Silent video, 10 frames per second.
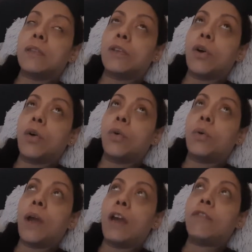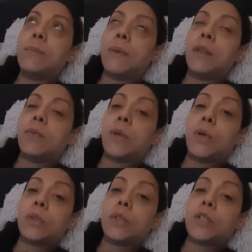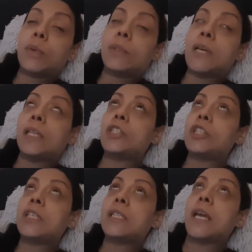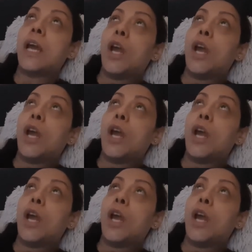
So every month we go to the dermatologist.